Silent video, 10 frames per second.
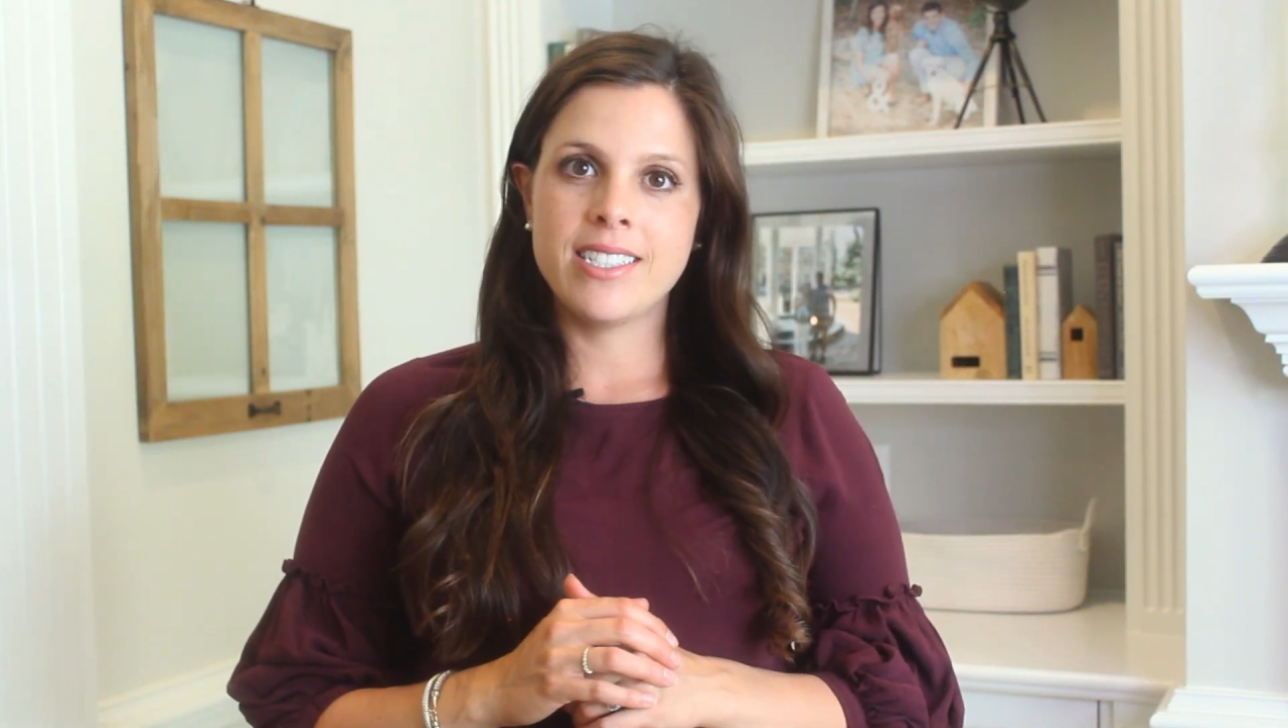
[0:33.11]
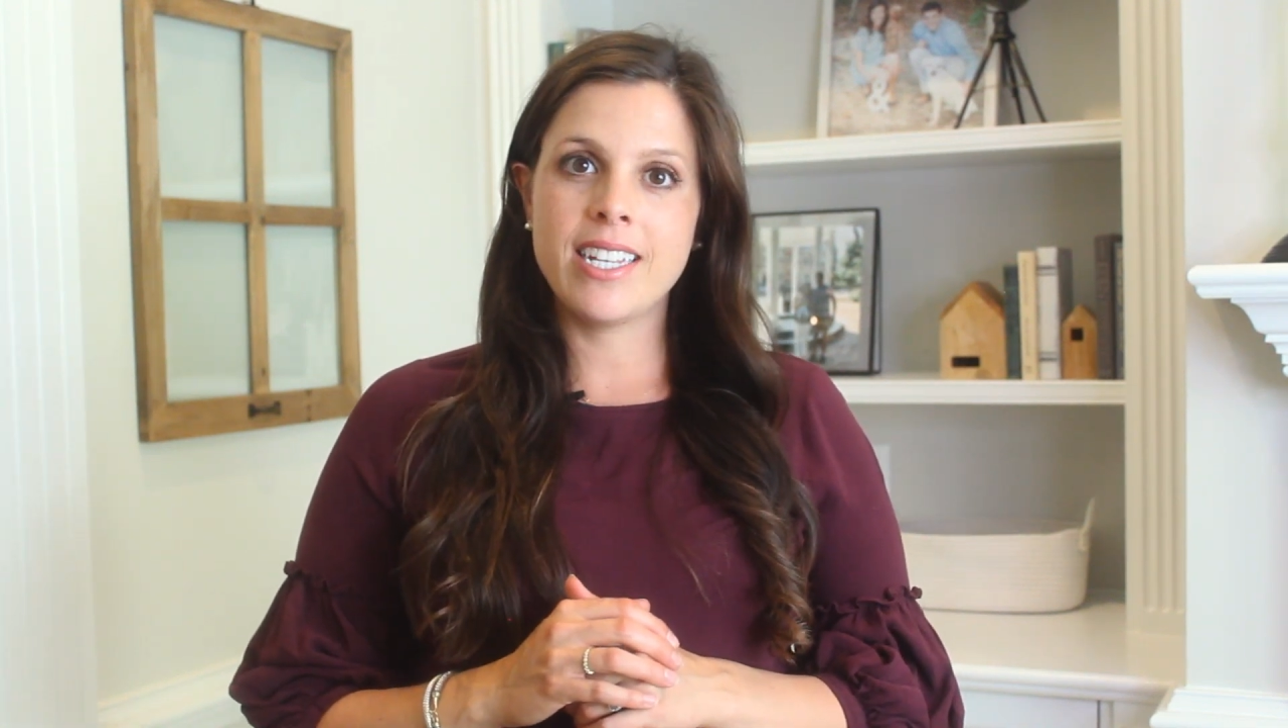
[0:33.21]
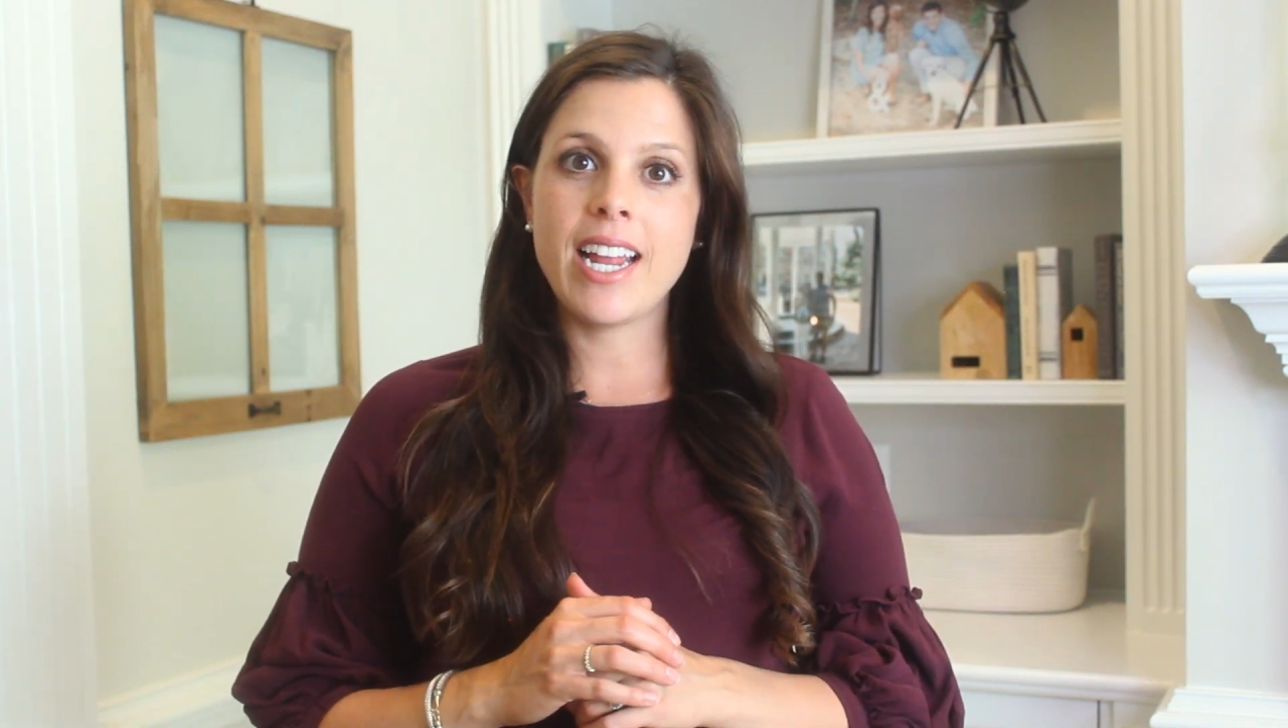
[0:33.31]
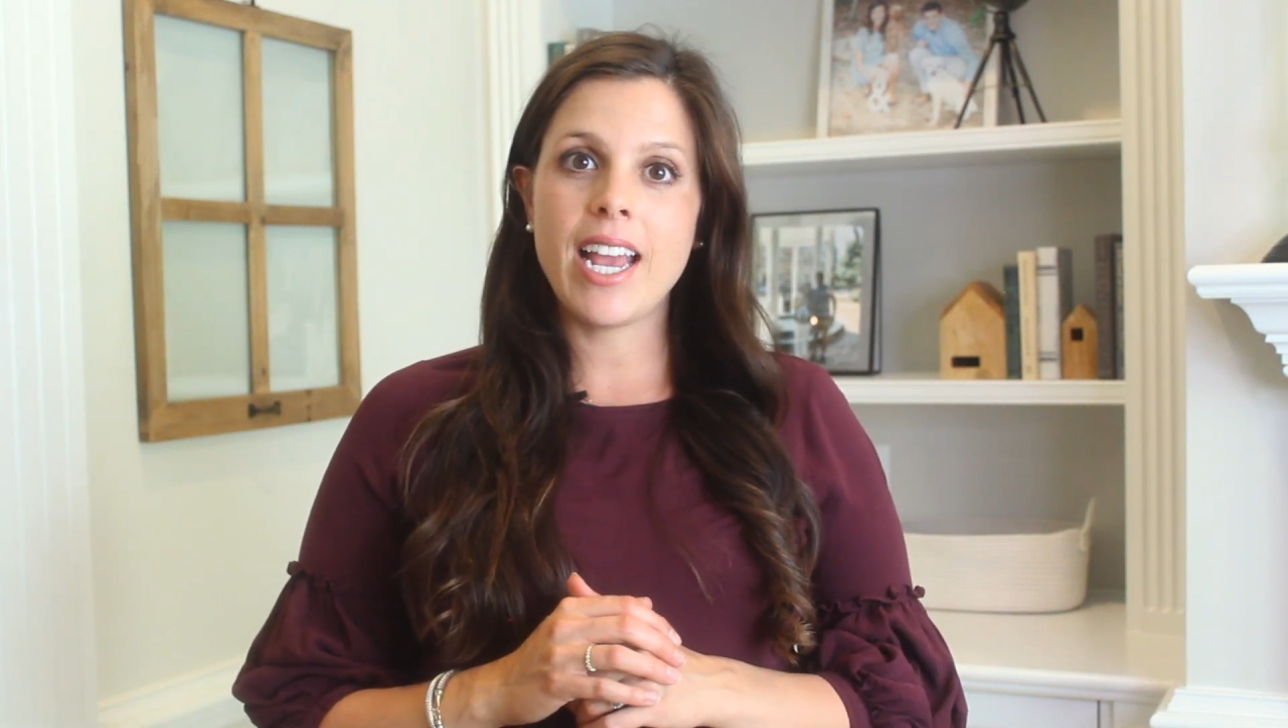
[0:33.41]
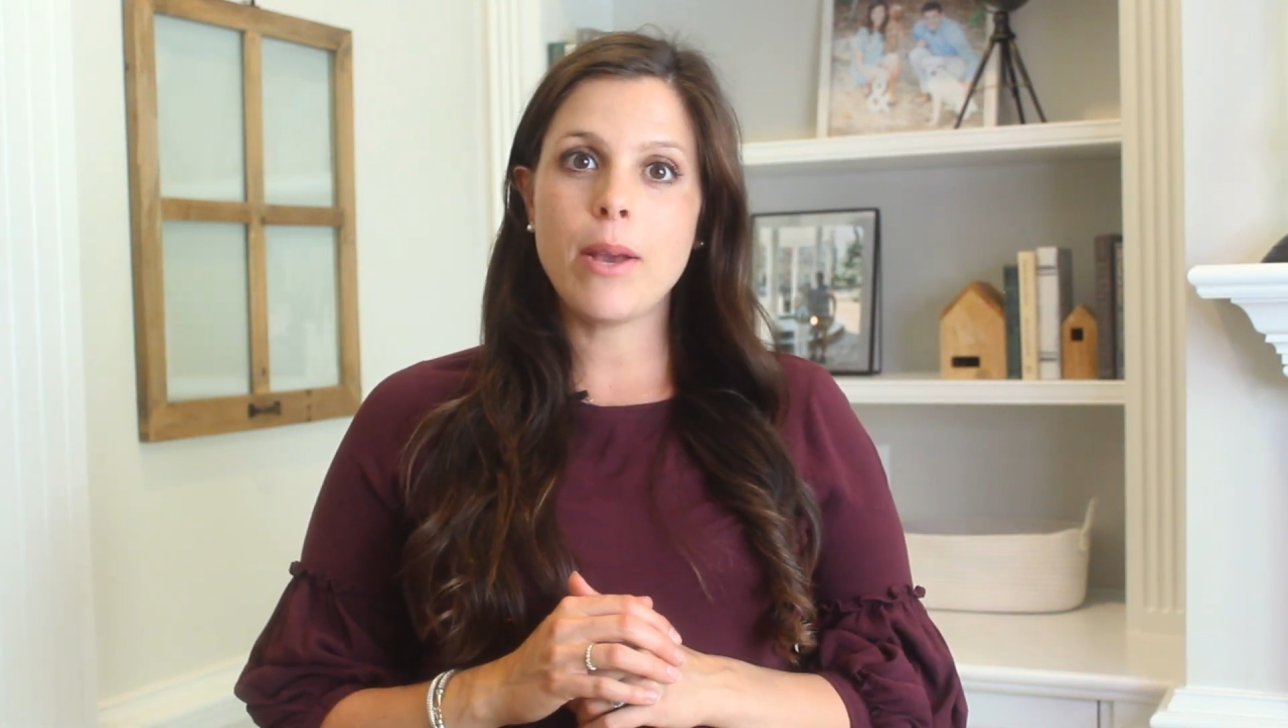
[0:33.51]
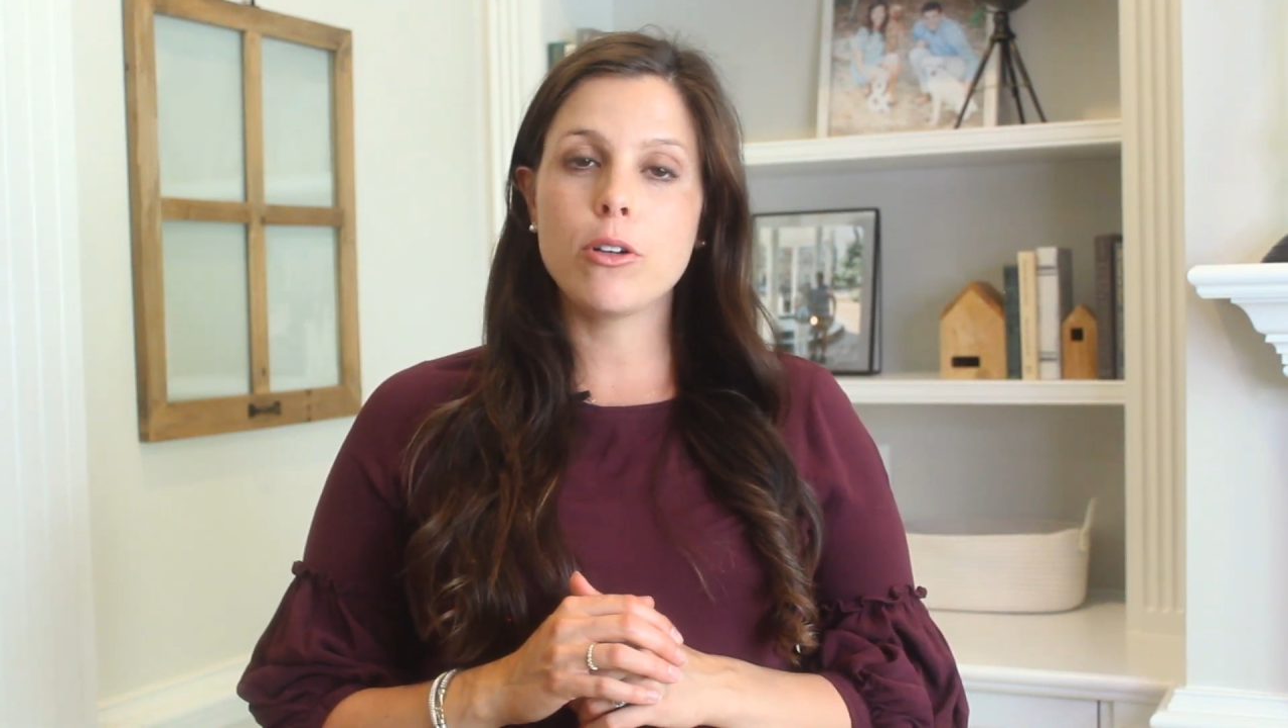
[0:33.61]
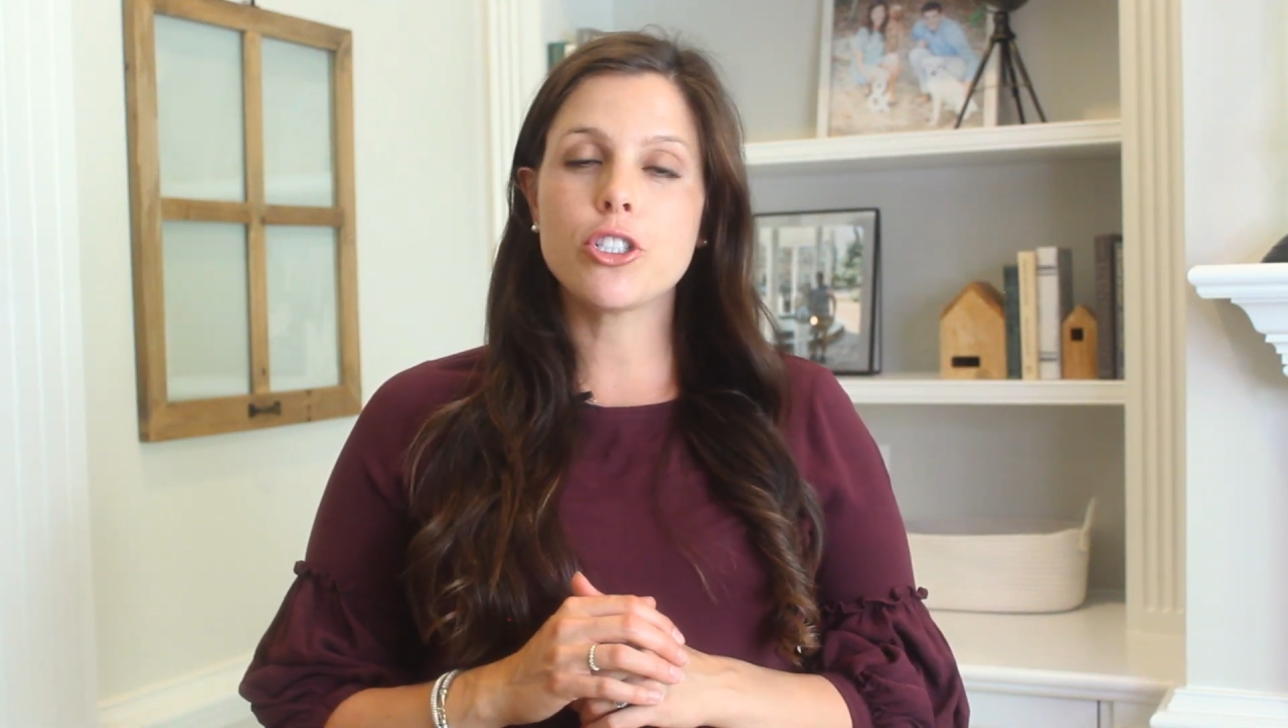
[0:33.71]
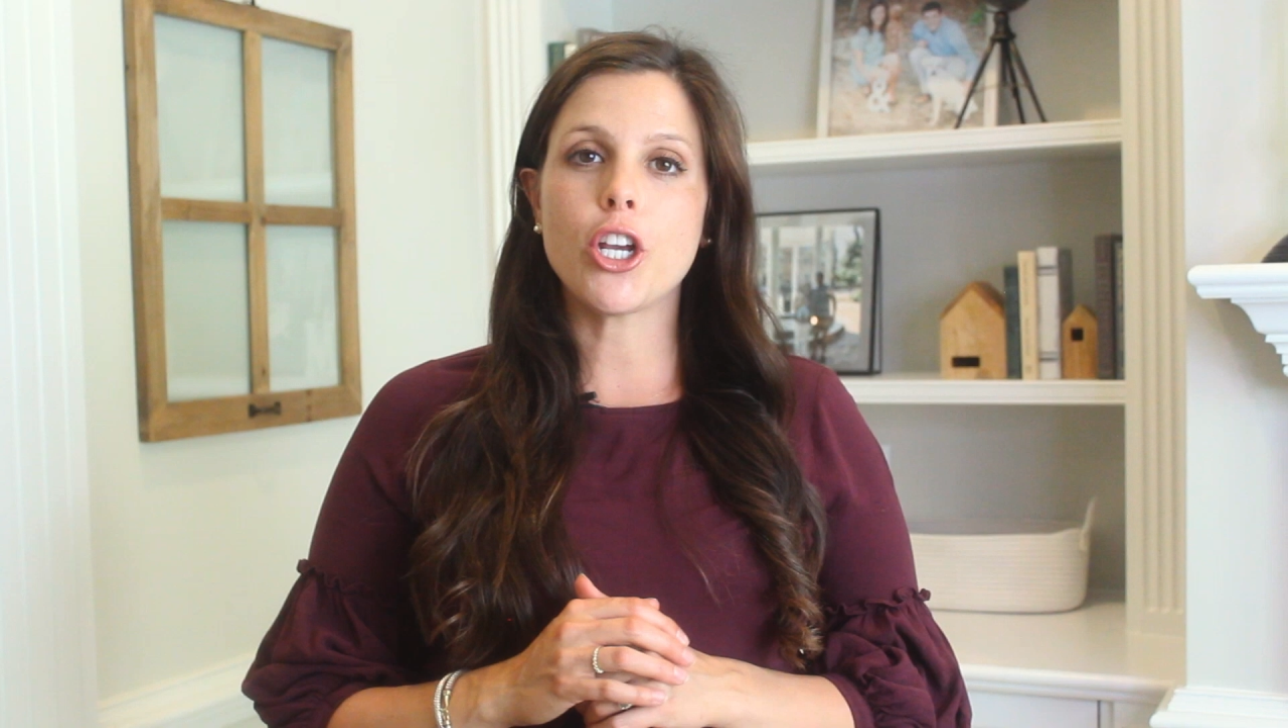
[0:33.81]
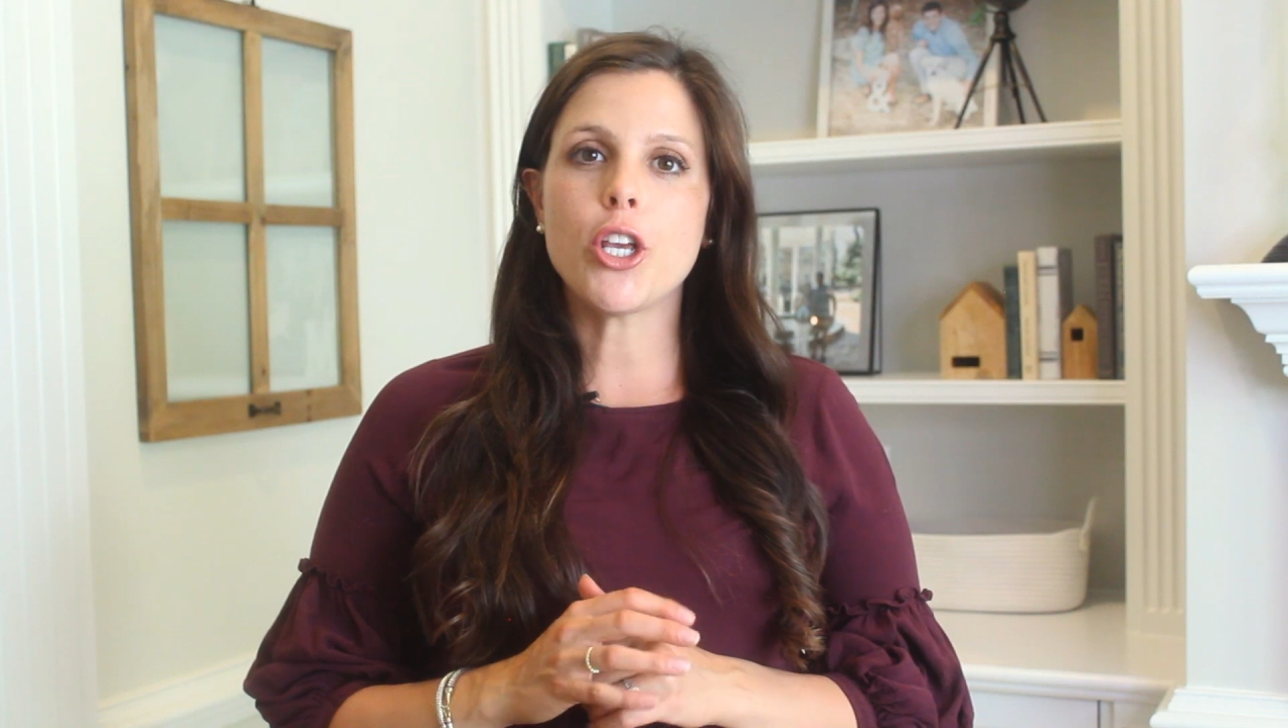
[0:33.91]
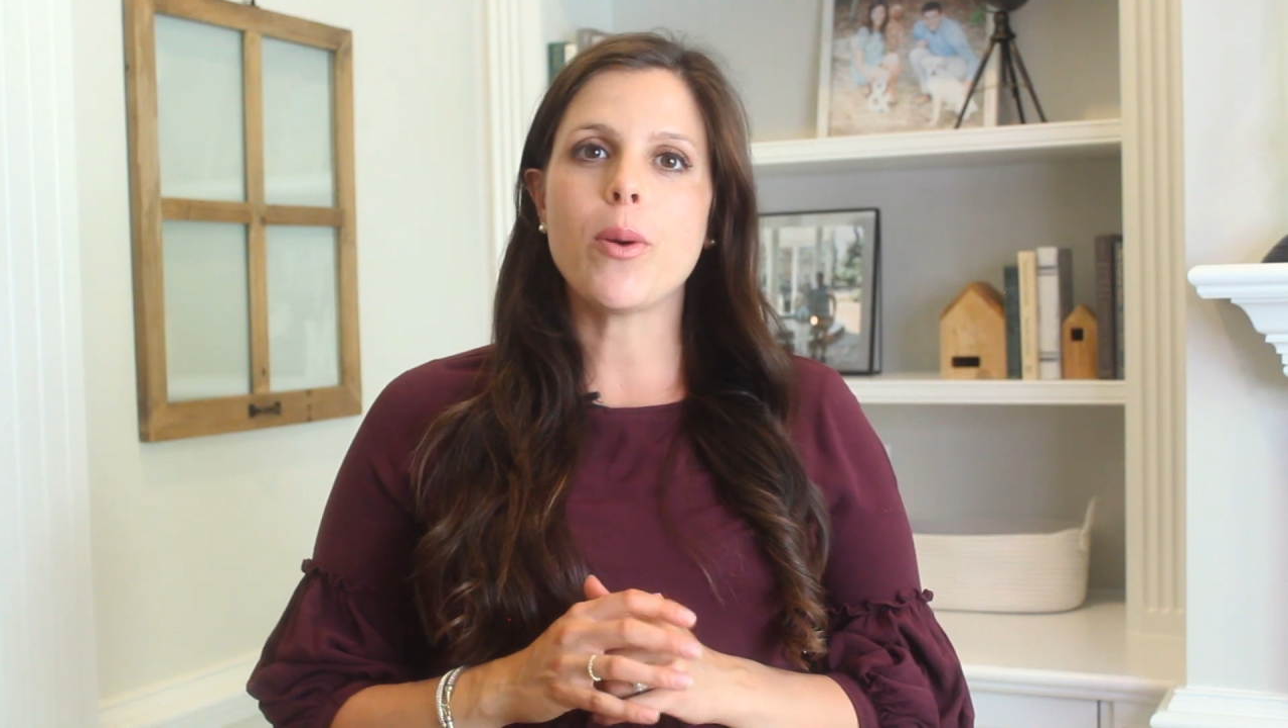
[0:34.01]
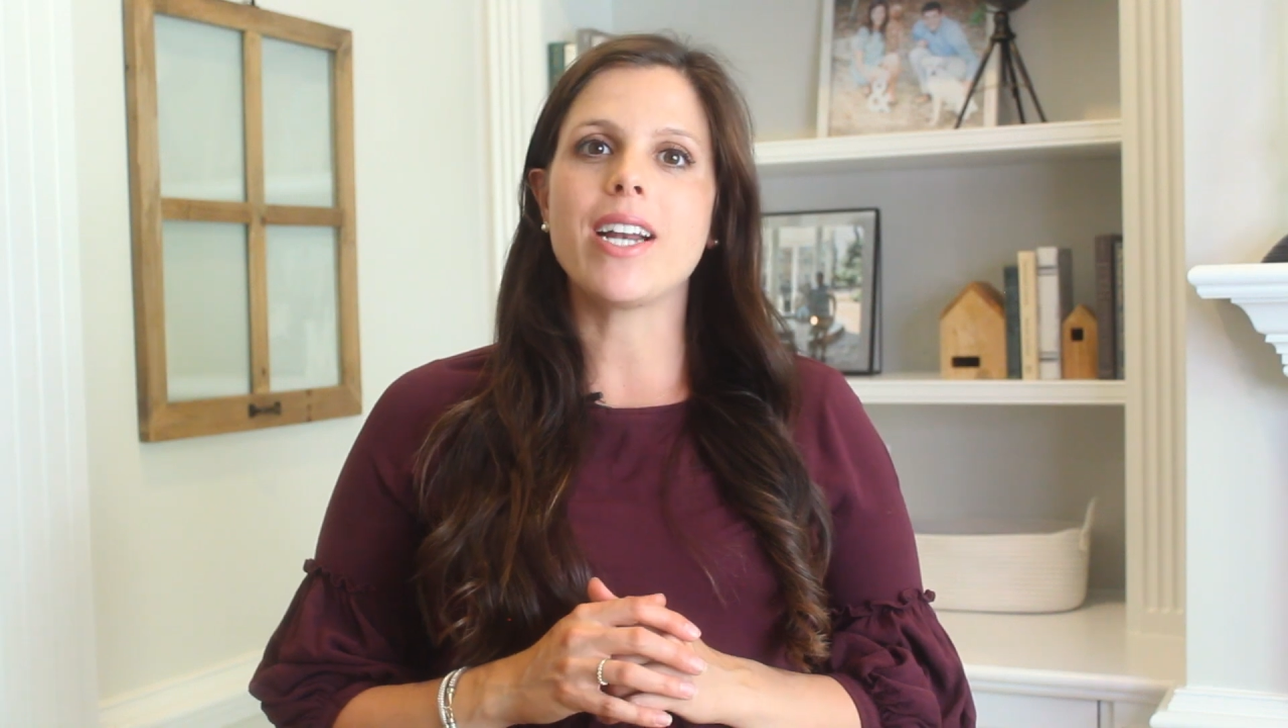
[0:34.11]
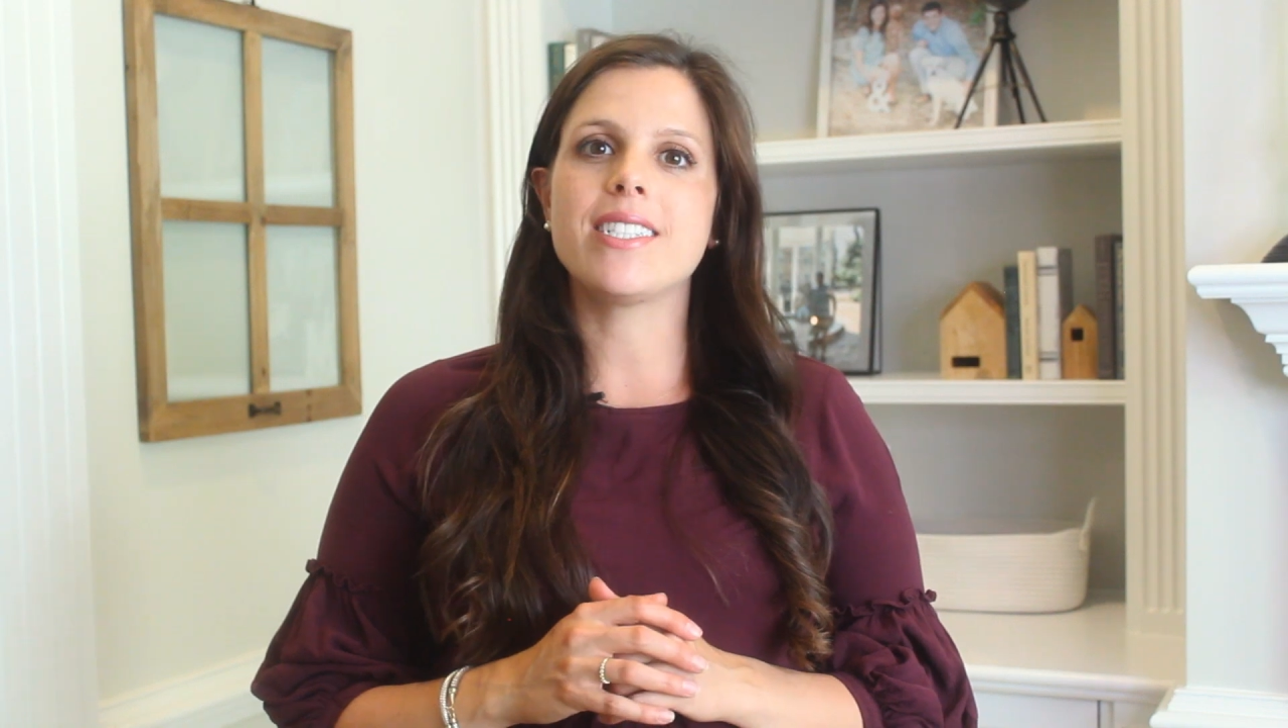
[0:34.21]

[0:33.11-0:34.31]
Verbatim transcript: Today, we'll show you how